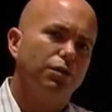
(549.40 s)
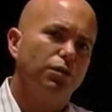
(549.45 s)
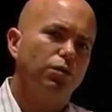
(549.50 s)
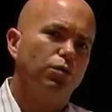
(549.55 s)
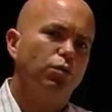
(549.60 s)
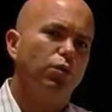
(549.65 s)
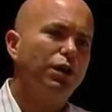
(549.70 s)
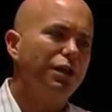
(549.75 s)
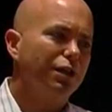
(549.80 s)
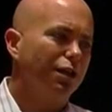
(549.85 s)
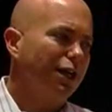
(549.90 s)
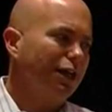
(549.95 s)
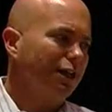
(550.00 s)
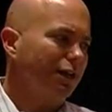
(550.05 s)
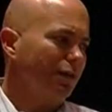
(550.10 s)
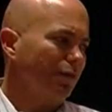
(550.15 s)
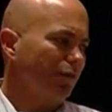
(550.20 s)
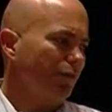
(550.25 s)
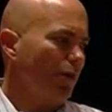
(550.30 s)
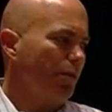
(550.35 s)
we like,
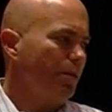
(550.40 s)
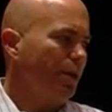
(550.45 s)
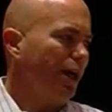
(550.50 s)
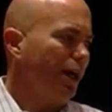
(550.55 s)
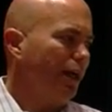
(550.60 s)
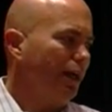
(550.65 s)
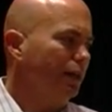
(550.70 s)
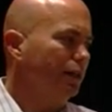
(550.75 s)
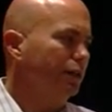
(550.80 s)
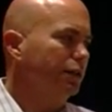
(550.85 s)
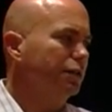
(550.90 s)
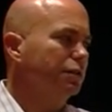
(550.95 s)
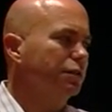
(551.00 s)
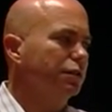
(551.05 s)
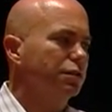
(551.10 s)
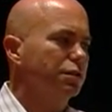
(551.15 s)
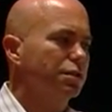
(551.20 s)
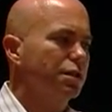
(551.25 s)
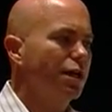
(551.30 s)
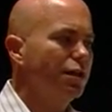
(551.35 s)
from a
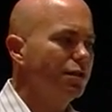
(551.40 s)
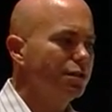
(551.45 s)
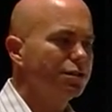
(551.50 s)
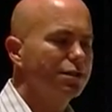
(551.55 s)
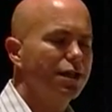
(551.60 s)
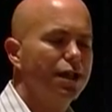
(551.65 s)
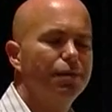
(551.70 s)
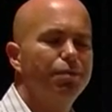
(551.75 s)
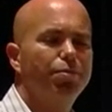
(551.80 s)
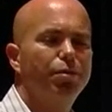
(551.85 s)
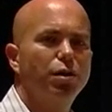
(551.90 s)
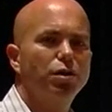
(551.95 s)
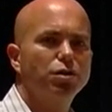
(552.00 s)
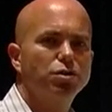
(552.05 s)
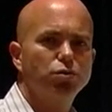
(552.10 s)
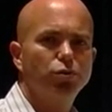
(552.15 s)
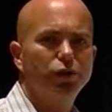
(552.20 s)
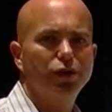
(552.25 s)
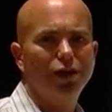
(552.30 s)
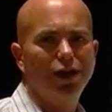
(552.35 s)
solid state
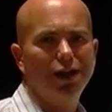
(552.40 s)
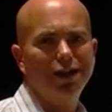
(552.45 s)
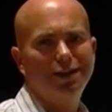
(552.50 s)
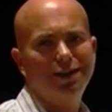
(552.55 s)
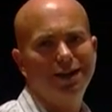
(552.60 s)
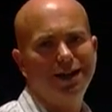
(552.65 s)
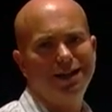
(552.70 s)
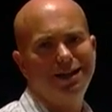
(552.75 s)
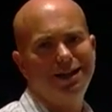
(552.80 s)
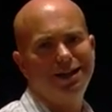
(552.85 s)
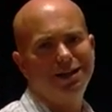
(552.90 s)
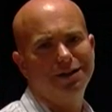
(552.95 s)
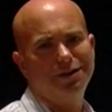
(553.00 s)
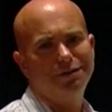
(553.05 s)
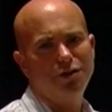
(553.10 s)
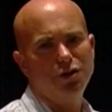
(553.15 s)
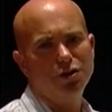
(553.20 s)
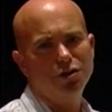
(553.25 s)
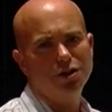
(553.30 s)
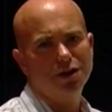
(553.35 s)
approach, we like the idea of
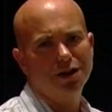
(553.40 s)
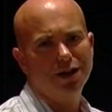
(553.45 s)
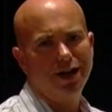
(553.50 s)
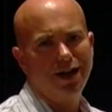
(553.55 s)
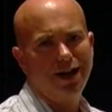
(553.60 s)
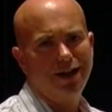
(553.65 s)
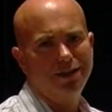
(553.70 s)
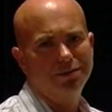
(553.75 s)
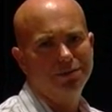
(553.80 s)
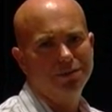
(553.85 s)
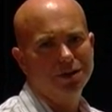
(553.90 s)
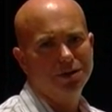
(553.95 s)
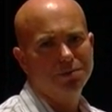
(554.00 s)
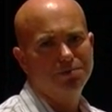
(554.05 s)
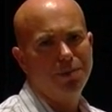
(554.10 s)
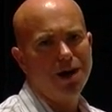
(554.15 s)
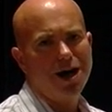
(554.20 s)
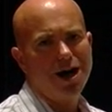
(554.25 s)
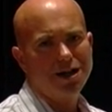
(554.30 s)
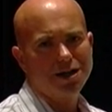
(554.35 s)
using a
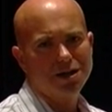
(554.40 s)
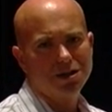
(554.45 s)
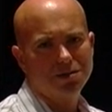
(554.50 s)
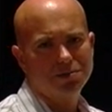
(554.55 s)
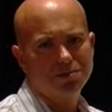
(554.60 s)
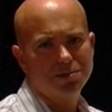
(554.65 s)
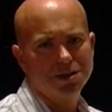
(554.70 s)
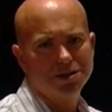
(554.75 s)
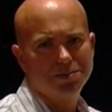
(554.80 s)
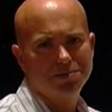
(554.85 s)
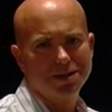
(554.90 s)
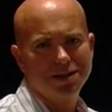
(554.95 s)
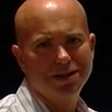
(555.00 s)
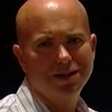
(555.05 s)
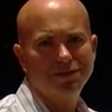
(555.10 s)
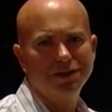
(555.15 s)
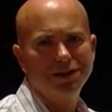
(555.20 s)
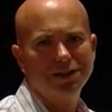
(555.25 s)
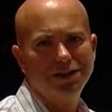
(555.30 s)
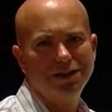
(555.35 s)
box
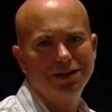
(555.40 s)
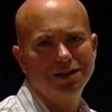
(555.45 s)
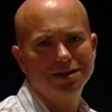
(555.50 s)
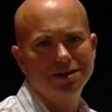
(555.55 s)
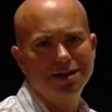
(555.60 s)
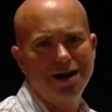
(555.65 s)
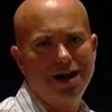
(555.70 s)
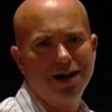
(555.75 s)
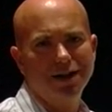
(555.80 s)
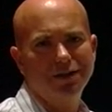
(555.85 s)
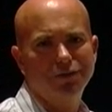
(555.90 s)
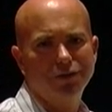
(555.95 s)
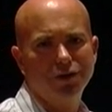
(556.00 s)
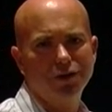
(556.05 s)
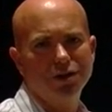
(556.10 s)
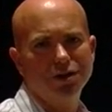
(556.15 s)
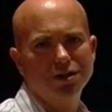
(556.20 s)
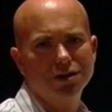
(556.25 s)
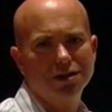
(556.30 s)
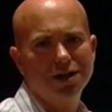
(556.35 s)
specifically designed for
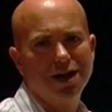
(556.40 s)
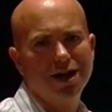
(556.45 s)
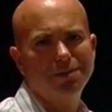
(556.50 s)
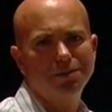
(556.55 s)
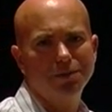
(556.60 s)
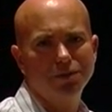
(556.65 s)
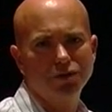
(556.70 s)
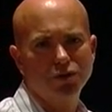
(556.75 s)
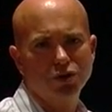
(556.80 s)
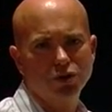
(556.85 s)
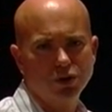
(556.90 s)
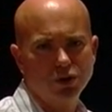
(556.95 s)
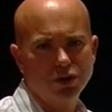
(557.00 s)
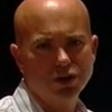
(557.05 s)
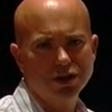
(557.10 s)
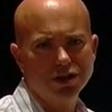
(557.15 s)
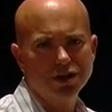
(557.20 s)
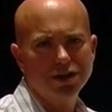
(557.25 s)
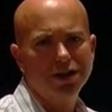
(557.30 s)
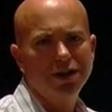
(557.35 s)
this type of
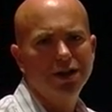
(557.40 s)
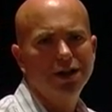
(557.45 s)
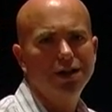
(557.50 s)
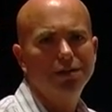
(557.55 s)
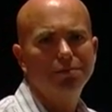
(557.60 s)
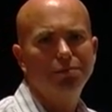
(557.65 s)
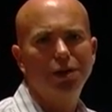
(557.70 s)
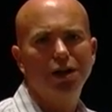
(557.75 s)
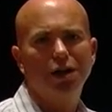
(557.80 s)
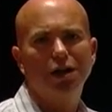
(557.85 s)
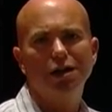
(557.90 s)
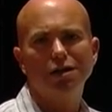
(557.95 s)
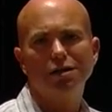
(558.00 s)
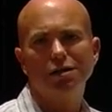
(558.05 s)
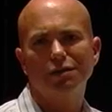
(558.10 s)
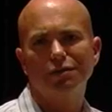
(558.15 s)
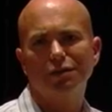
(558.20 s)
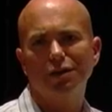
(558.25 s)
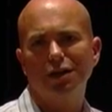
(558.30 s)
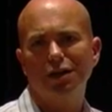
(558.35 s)
storage because
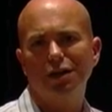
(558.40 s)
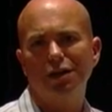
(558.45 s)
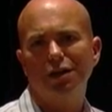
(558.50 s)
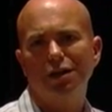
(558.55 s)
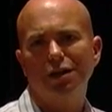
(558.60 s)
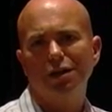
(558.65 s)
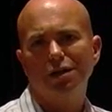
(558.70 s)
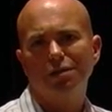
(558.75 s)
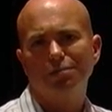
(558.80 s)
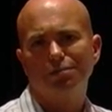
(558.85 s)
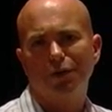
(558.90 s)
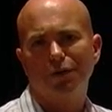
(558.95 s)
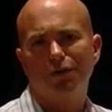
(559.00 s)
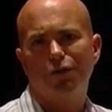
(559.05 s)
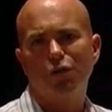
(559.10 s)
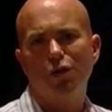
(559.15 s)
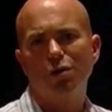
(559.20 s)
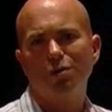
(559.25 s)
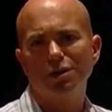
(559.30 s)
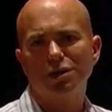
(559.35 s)
of the
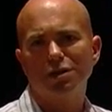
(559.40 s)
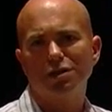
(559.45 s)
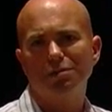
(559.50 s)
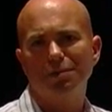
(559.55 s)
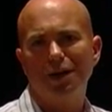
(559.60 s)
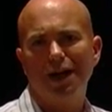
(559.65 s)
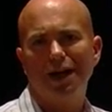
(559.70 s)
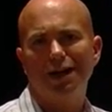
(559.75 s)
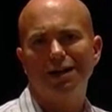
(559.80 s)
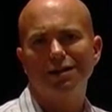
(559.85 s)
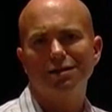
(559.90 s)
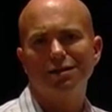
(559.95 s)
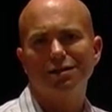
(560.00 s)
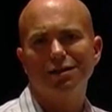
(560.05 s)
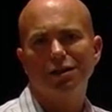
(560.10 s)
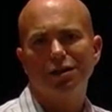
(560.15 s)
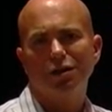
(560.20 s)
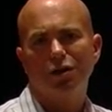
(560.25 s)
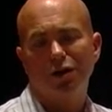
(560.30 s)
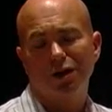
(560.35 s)
performance demands
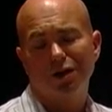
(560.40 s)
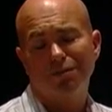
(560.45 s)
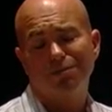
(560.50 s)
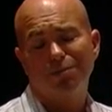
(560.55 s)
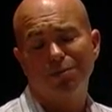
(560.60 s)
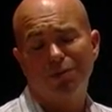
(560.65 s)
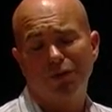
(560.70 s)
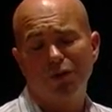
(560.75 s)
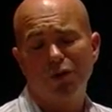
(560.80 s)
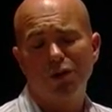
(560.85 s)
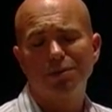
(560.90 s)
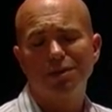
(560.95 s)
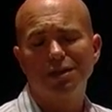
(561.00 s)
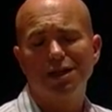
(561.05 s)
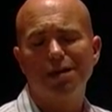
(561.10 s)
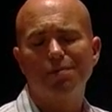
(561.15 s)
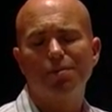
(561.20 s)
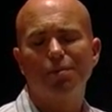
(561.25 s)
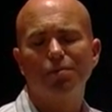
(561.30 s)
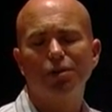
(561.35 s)
or performance
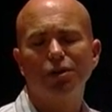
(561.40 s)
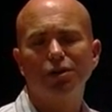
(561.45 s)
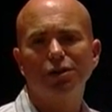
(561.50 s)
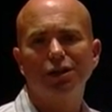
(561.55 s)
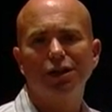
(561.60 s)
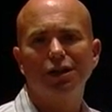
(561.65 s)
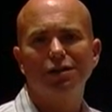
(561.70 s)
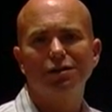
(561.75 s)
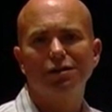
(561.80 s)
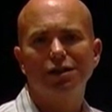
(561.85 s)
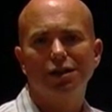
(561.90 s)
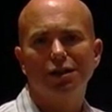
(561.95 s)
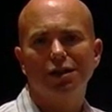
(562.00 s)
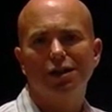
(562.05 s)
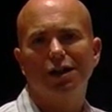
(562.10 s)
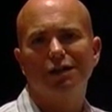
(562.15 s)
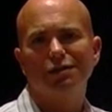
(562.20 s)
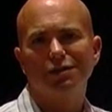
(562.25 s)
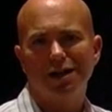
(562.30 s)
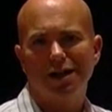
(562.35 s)
capabilities
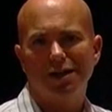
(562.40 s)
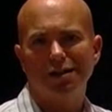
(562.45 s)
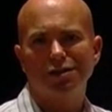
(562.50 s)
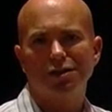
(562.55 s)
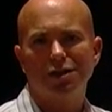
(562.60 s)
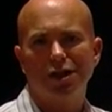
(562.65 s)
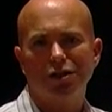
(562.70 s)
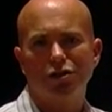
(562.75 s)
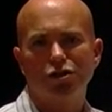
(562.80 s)
of solid state